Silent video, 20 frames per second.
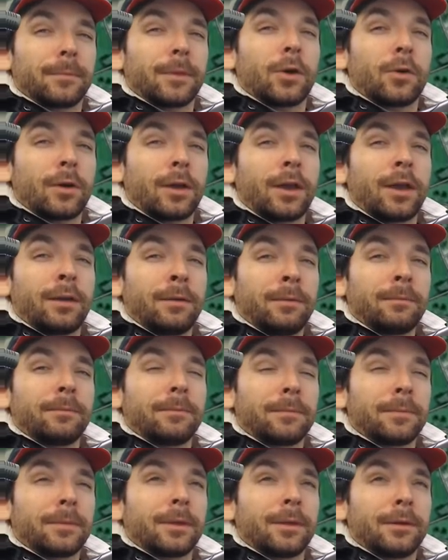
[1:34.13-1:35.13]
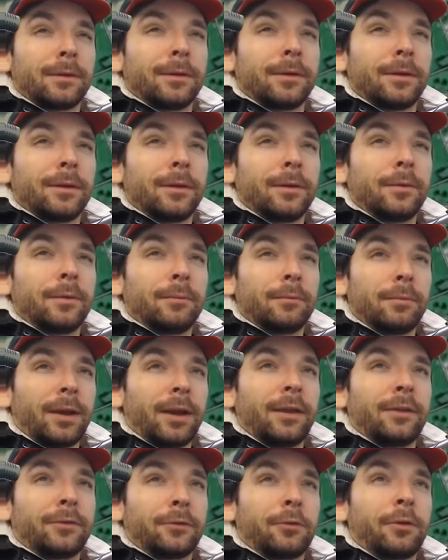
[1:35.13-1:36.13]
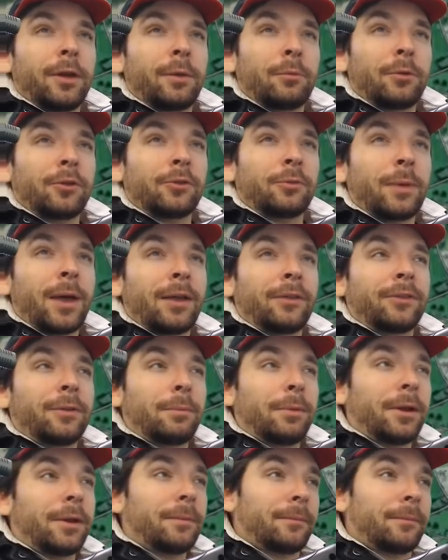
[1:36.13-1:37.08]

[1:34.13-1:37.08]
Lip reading: Okay? Please cream responsibly.